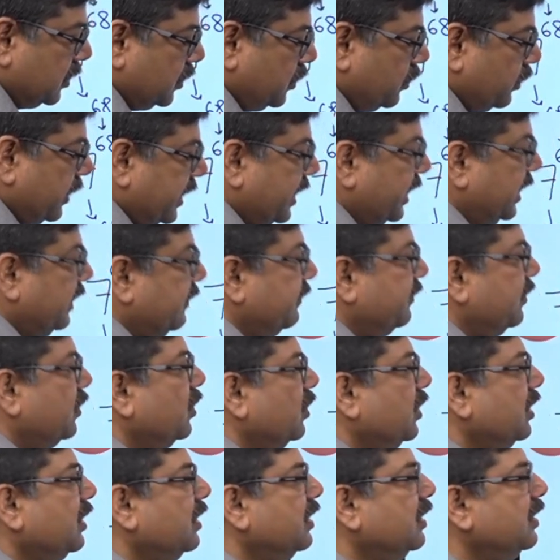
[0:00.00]

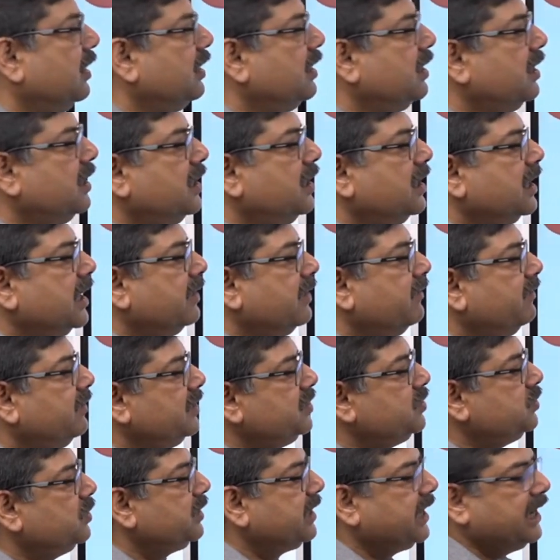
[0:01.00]
24. We
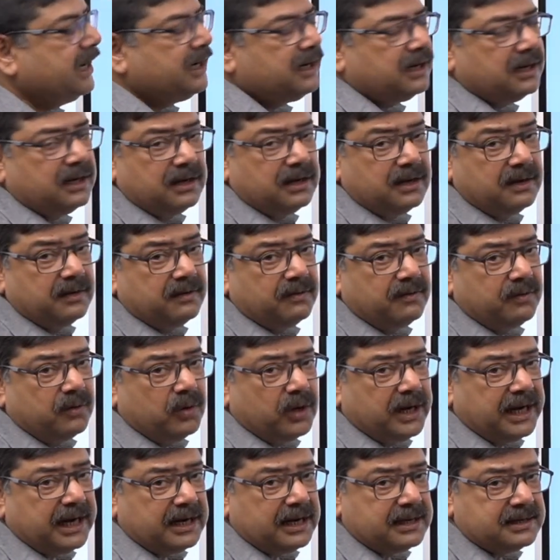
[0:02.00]
should get 4
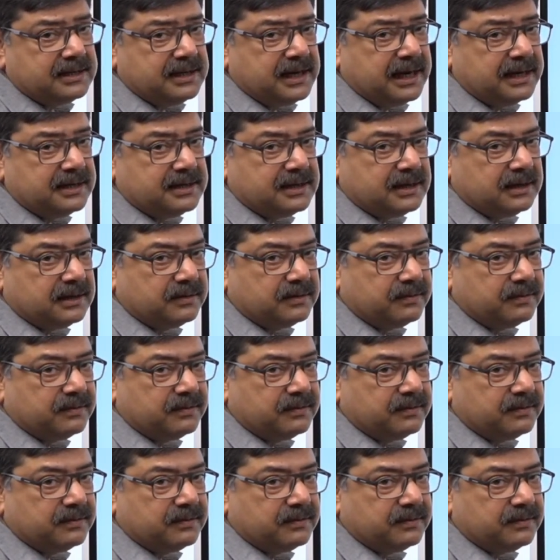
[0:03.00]
here as the answer.